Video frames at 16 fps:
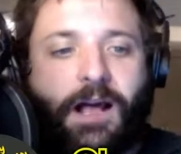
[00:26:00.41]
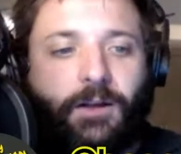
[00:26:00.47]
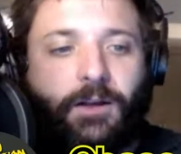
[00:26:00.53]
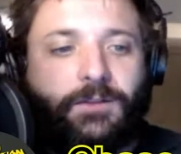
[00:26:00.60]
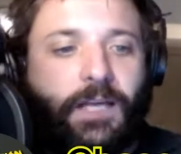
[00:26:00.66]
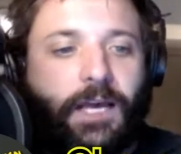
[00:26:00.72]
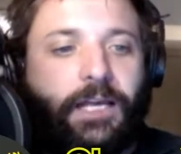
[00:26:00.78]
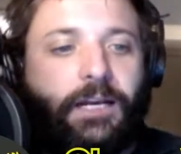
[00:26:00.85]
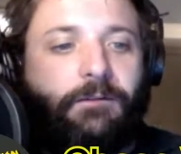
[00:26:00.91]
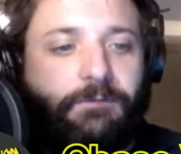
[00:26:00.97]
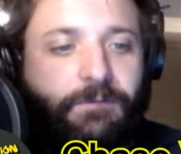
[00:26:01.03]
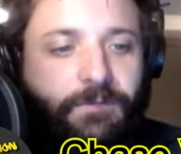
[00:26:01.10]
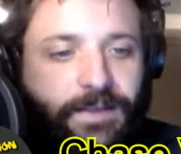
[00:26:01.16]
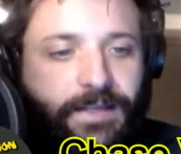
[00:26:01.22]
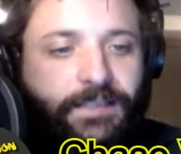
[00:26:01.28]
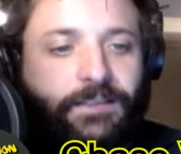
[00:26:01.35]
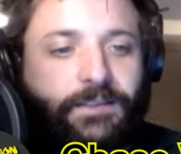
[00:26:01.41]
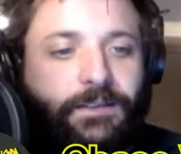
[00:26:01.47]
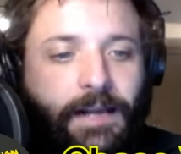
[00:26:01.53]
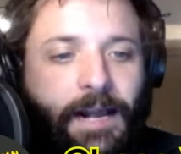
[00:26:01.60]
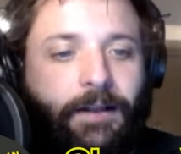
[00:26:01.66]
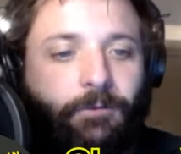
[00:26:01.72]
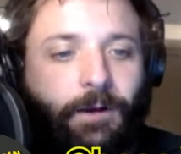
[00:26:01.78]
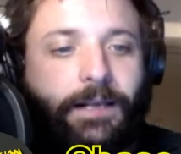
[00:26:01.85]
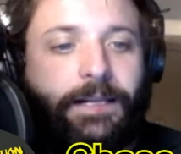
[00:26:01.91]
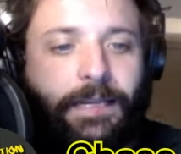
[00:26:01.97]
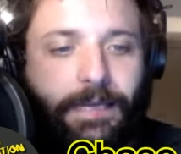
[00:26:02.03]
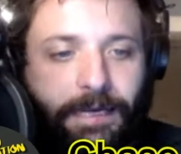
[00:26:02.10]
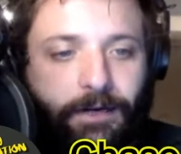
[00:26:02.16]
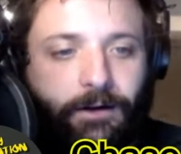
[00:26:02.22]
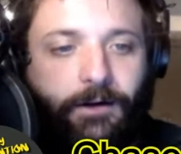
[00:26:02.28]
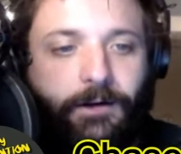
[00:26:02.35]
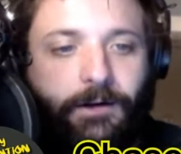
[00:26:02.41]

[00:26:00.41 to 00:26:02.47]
outside of this guy right here.